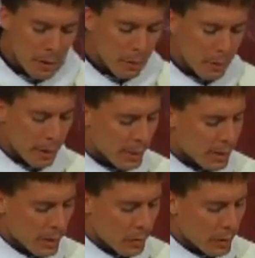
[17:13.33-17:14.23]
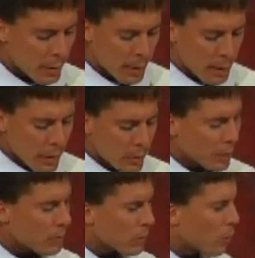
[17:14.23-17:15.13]
I think it's still good to,
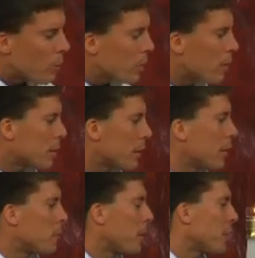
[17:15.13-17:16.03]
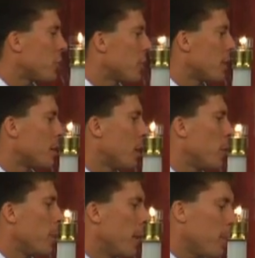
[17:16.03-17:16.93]
to go to confession to
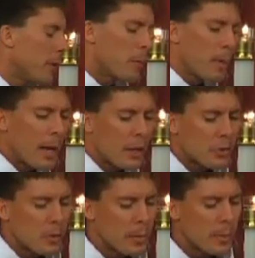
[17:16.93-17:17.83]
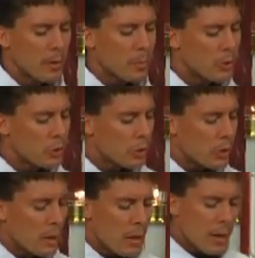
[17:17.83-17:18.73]
someone, maybe your pastor, maybe a
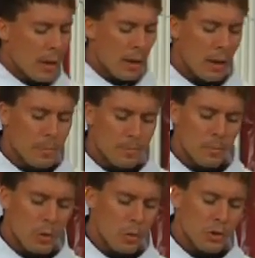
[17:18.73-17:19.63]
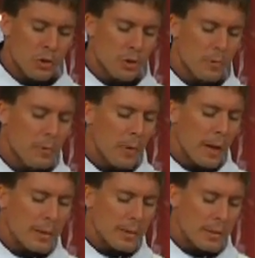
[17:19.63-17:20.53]
mature um, Christian
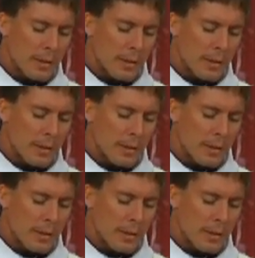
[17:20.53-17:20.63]
friend.